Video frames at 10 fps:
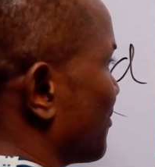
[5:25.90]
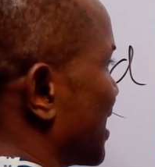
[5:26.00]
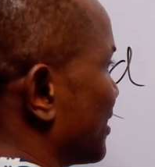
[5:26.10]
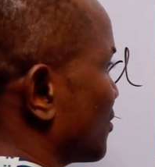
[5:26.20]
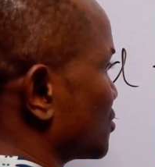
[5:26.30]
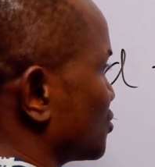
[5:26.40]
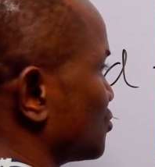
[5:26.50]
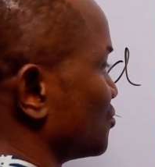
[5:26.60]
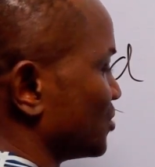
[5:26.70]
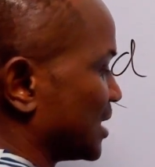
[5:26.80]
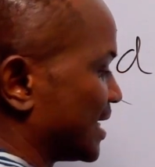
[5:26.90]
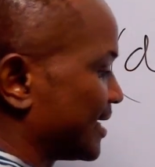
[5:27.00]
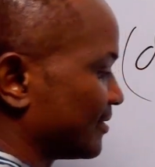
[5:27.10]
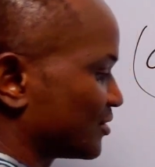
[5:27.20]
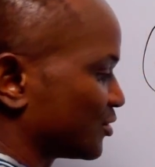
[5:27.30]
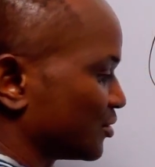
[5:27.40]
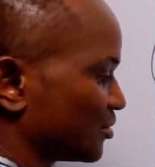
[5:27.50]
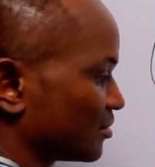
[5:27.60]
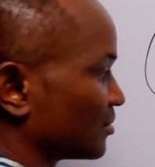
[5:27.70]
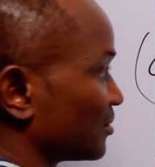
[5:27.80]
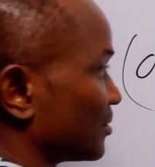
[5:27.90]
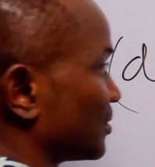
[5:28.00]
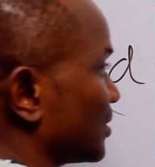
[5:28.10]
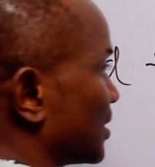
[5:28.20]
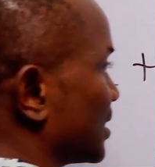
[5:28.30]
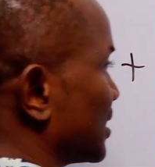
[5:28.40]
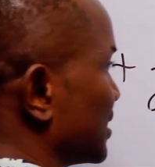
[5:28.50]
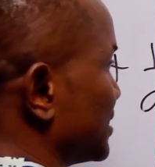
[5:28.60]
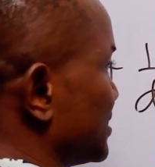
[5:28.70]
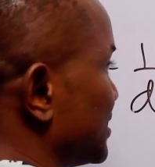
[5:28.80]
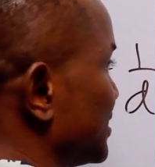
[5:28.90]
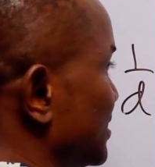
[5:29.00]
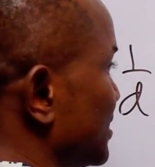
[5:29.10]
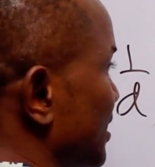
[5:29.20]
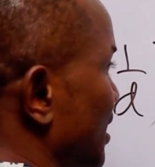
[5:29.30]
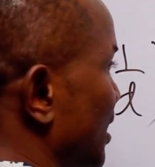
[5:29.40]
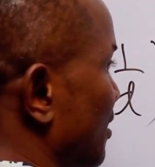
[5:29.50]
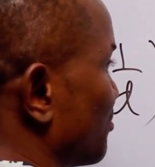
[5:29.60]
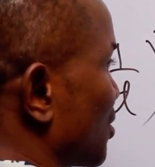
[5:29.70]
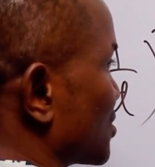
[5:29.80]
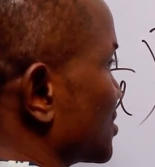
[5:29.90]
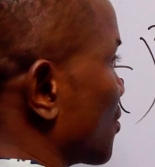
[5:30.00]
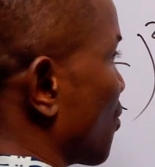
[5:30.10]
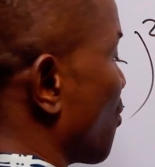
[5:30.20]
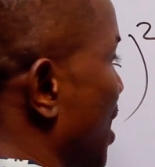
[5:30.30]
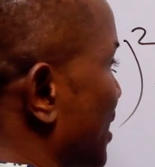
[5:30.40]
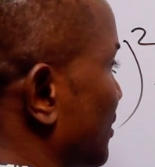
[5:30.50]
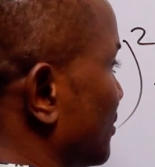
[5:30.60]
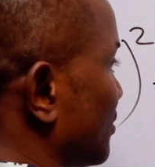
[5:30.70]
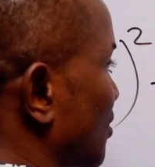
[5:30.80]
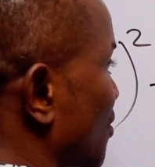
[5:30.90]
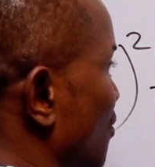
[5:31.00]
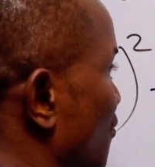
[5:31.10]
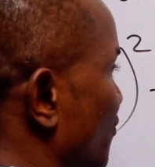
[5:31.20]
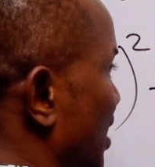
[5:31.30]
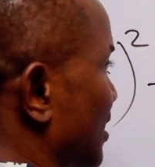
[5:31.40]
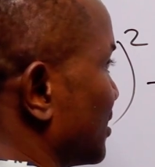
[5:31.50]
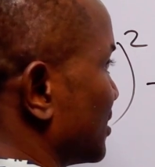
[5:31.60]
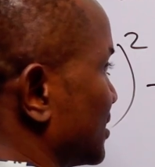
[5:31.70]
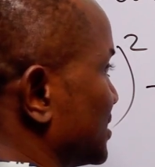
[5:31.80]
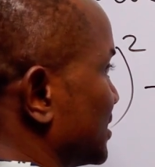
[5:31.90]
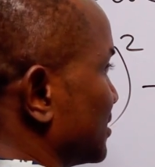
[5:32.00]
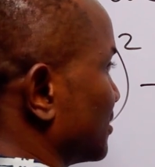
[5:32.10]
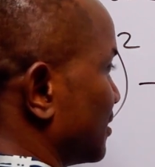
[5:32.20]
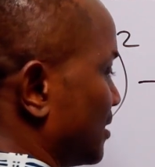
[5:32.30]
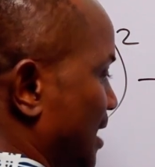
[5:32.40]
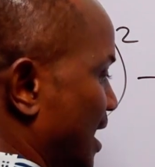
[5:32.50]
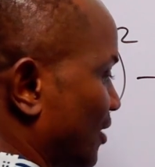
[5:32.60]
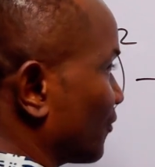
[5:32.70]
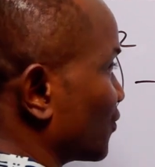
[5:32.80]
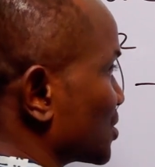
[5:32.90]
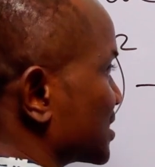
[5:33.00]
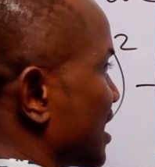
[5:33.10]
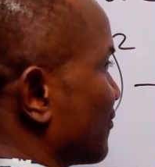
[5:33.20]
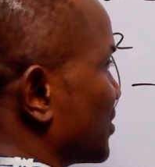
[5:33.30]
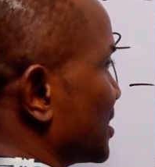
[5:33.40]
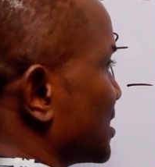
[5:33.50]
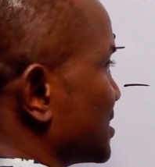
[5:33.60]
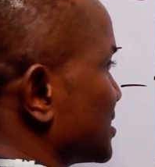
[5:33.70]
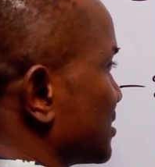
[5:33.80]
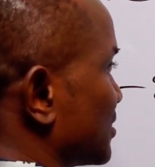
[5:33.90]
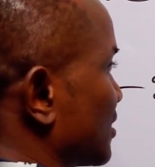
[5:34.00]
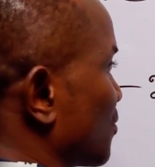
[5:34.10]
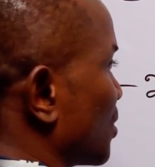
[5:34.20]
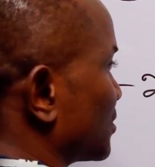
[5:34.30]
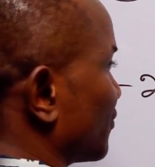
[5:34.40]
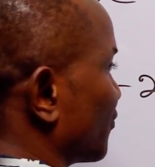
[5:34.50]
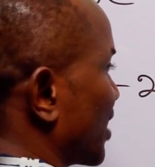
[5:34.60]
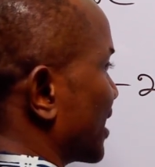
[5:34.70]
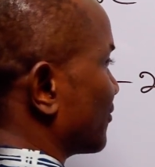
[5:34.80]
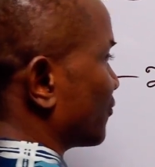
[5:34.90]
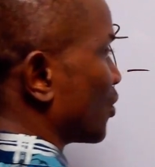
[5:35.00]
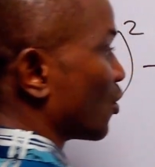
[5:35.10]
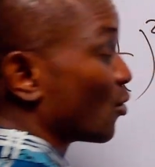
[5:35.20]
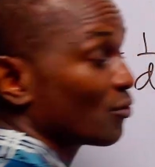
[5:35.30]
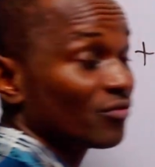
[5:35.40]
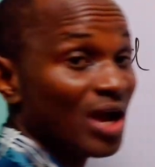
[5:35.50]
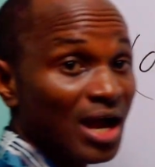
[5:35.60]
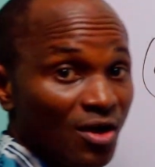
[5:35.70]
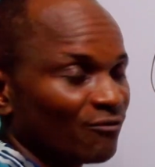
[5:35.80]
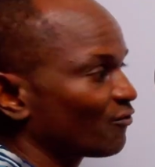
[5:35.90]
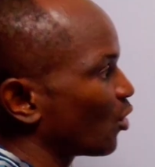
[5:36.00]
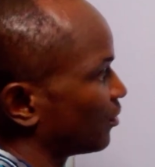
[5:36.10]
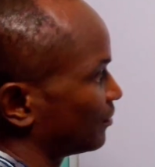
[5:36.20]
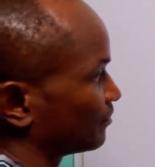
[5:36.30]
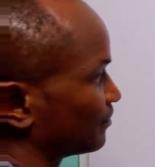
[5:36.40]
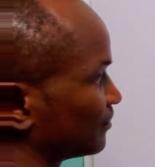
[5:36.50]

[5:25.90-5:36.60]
minus 2 into d plus 1 over d. And of course, everything is still equal to 5 over 4.